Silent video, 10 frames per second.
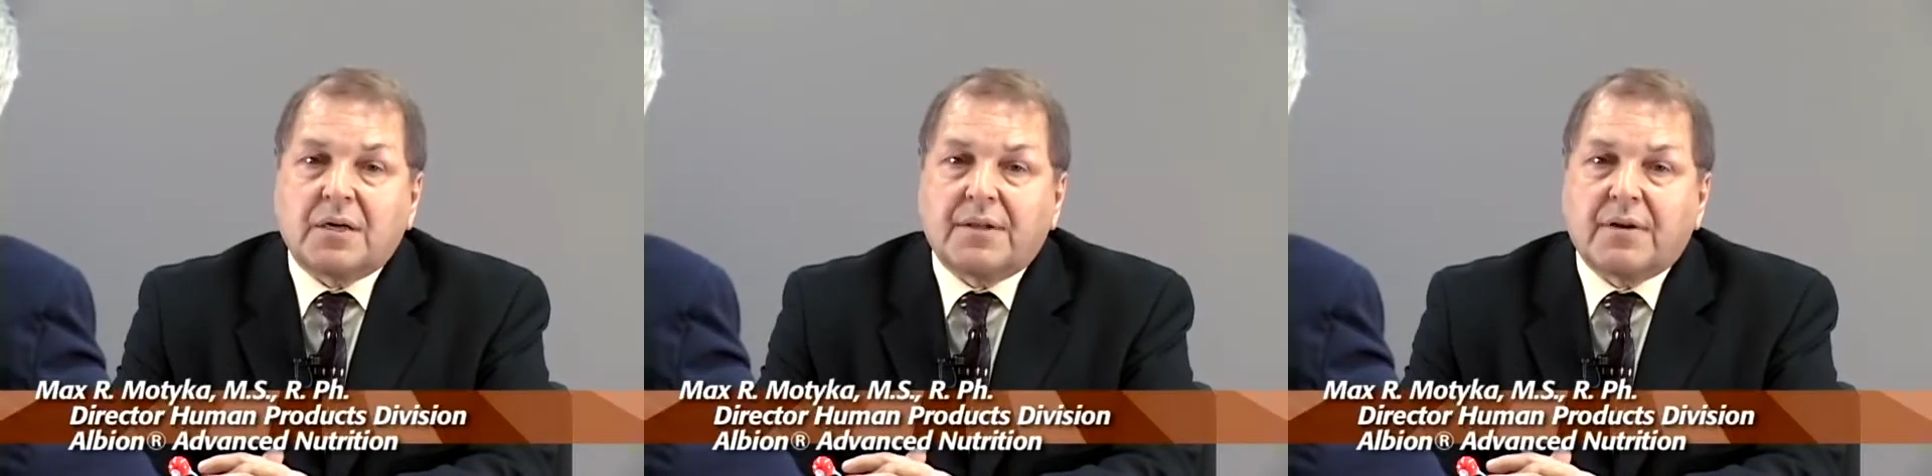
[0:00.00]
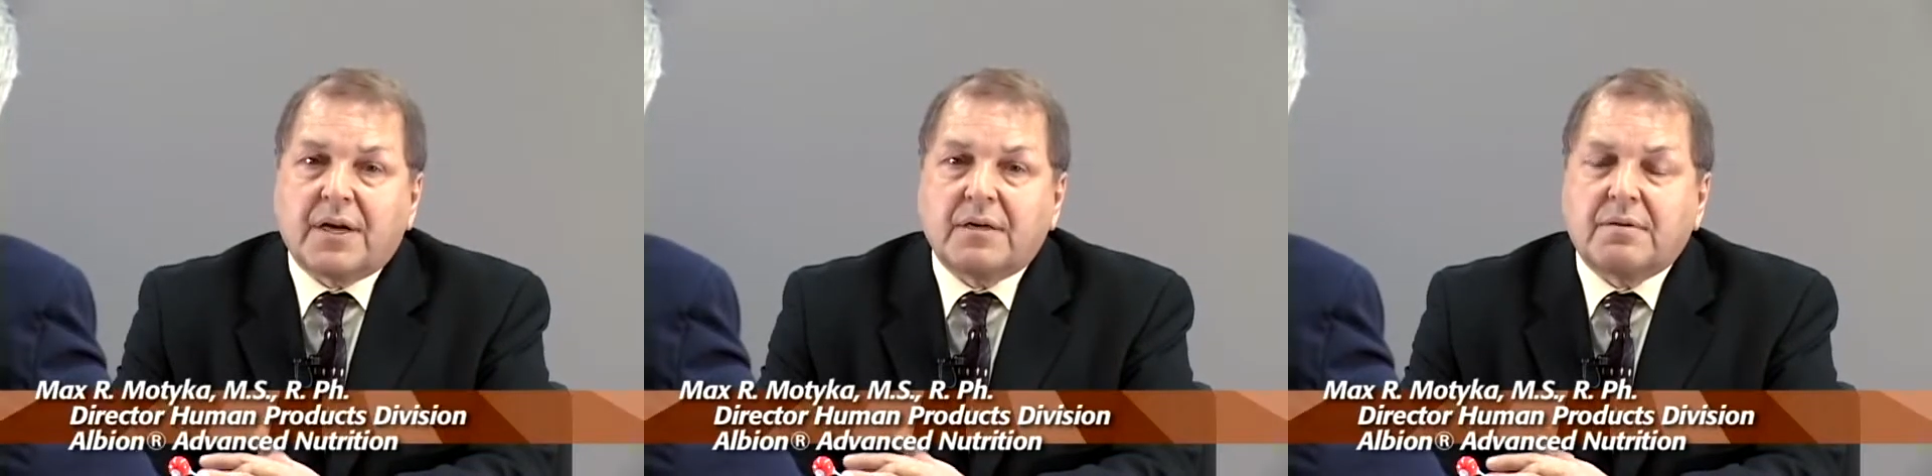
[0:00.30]
And
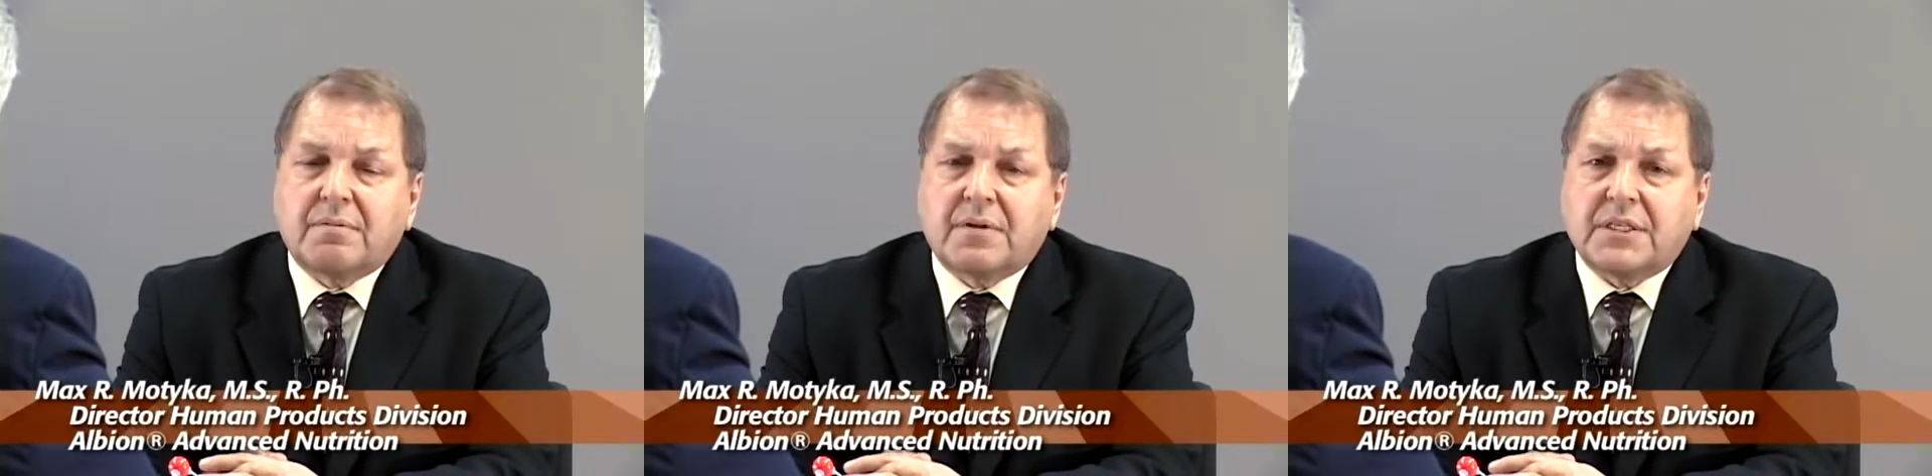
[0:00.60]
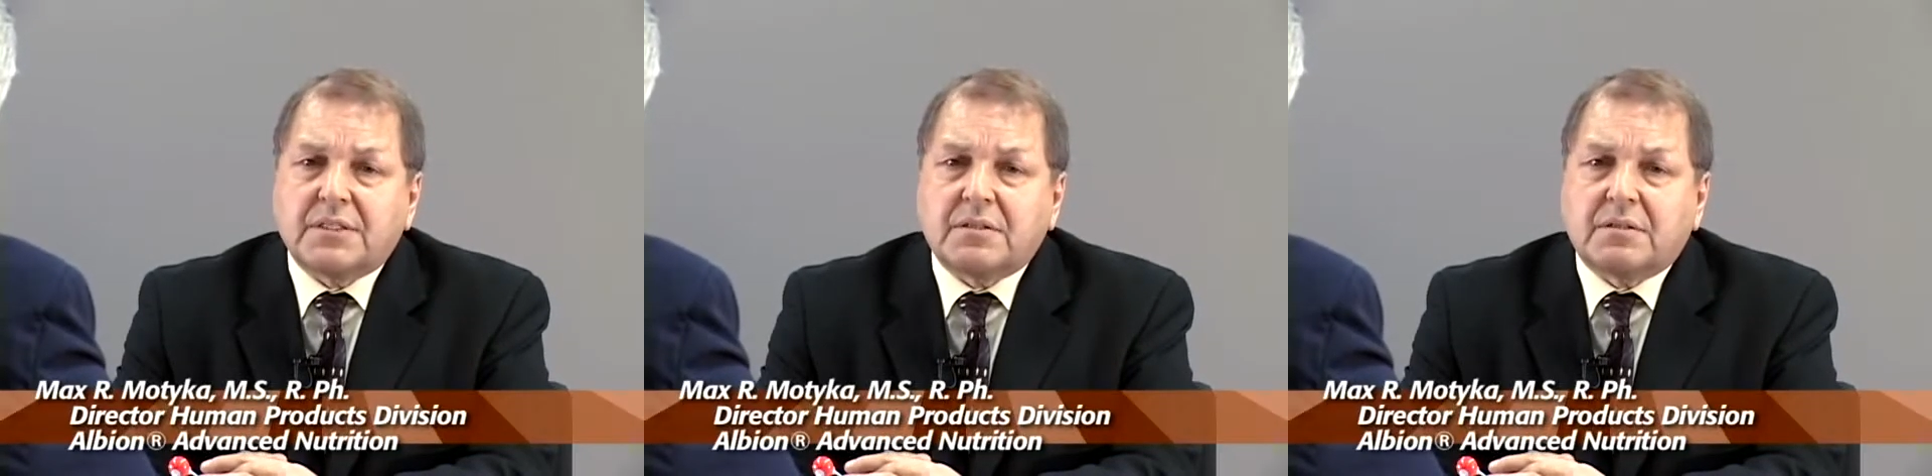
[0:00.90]
then
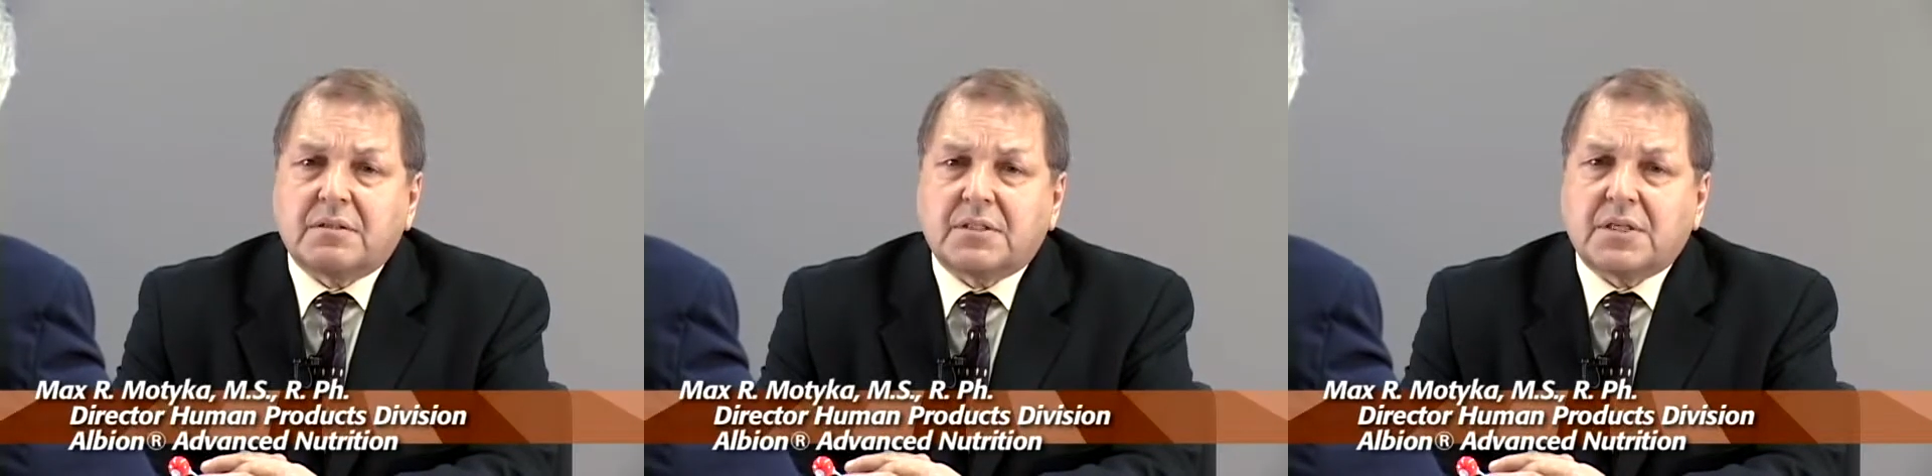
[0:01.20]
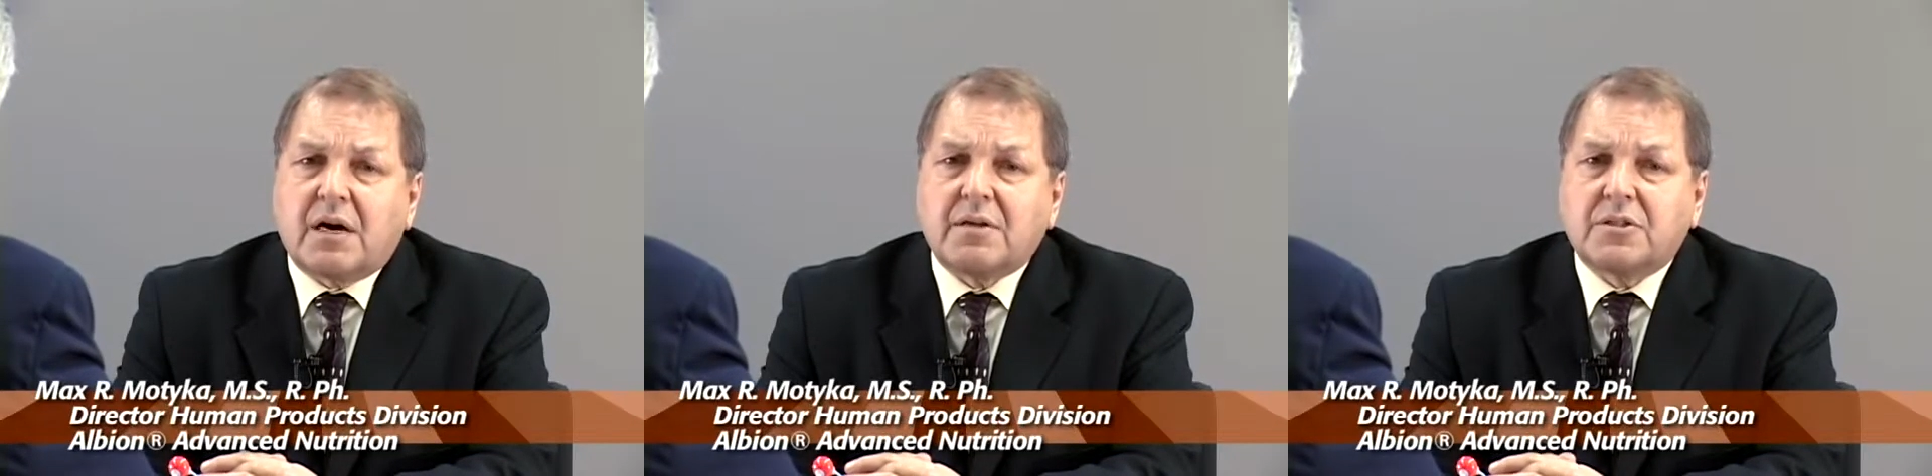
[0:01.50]
they
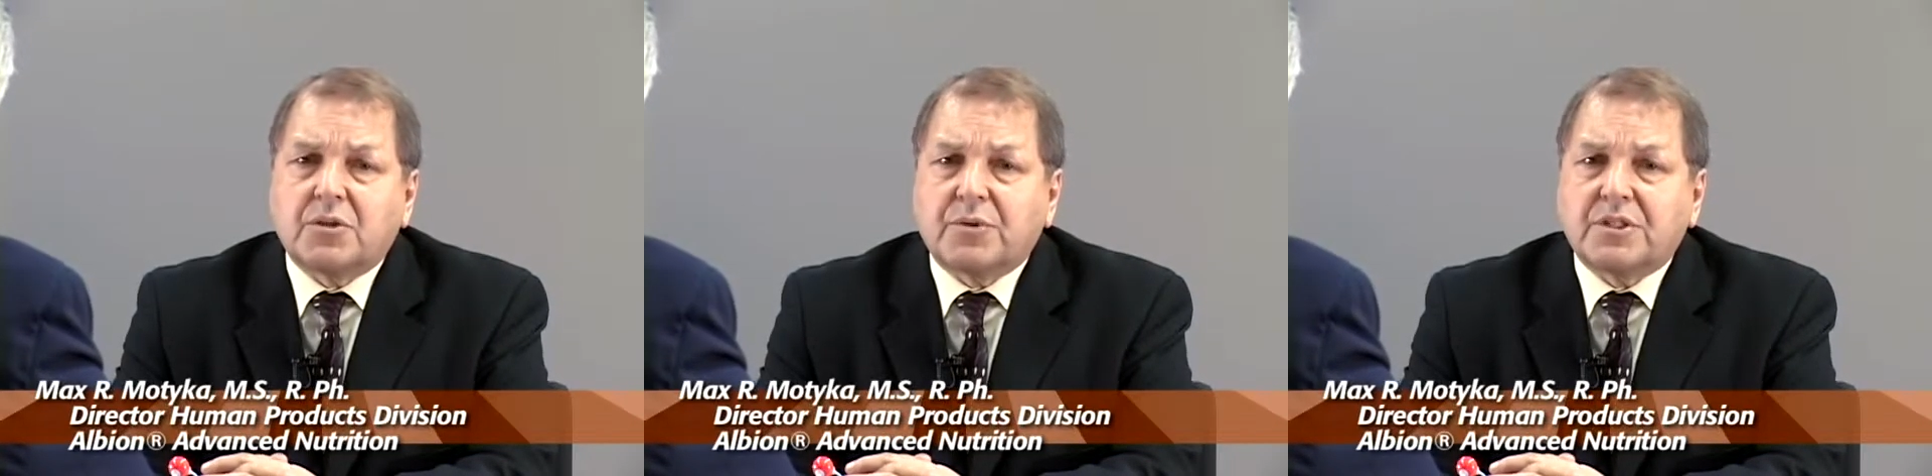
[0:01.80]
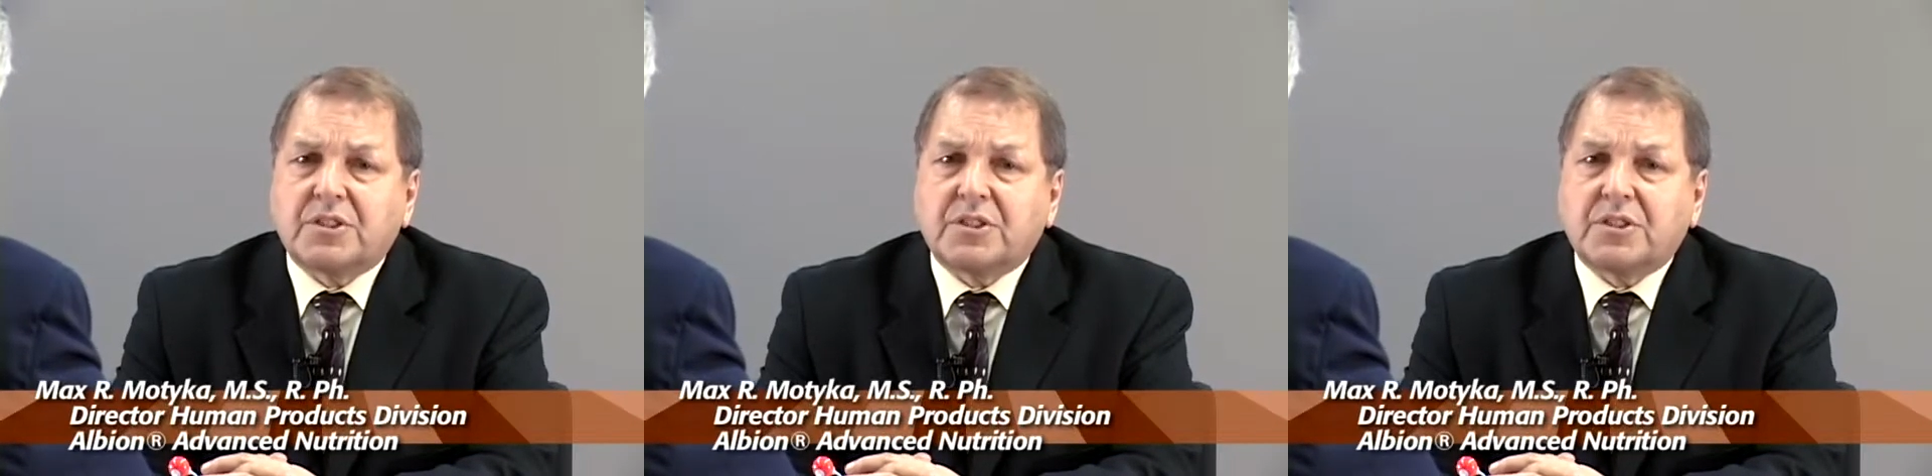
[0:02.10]
started doing